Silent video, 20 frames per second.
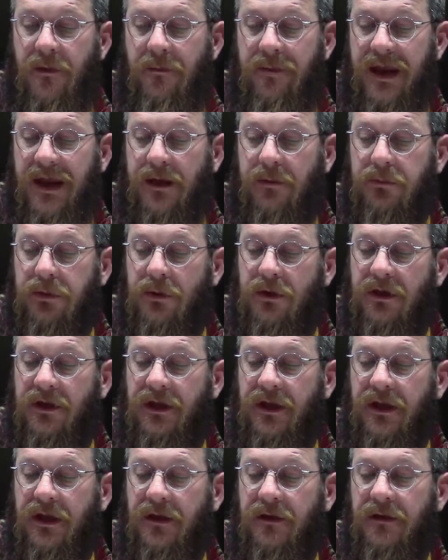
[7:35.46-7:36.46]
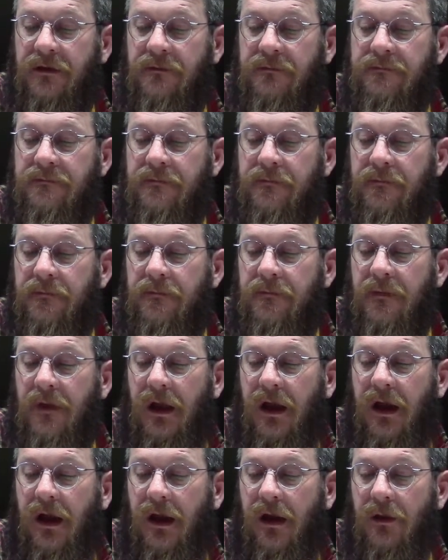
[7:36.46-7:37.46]
paper again.
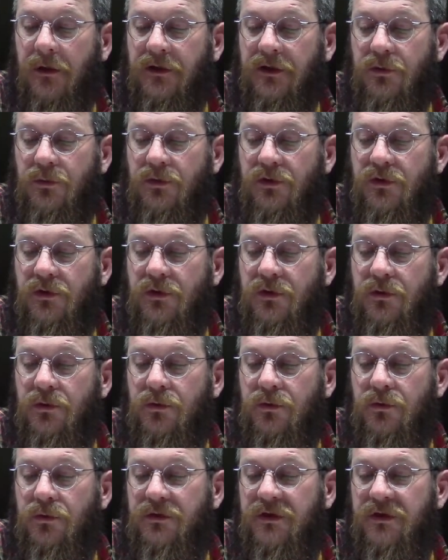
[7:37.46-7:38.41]
You do,